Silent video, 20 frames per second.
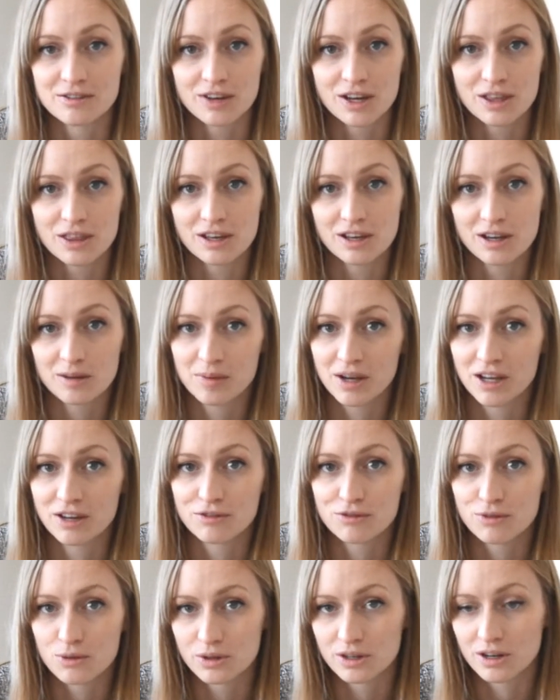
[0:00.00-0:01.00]
I think I
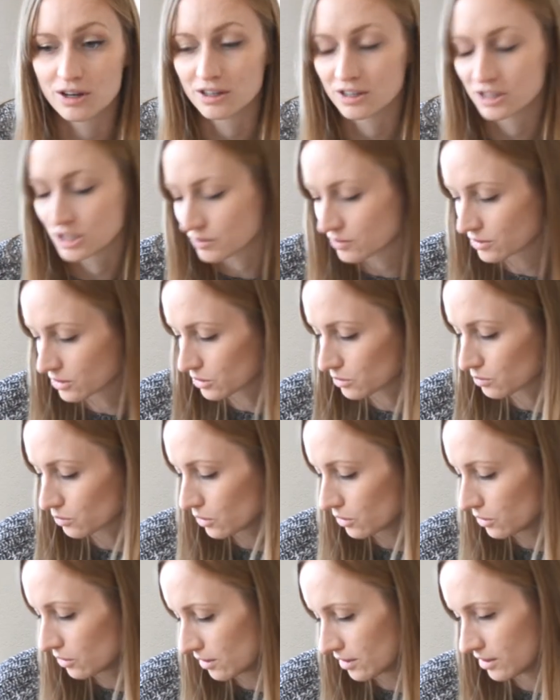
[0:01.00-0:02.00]
paid $4 for this
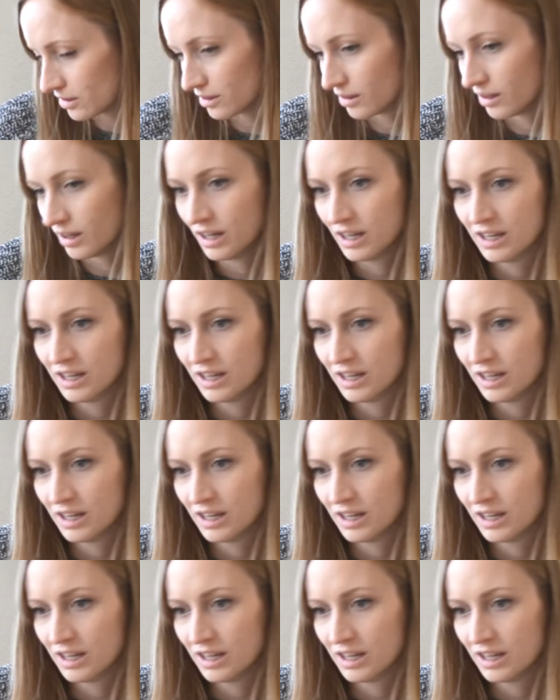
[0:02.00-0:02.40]
roll, and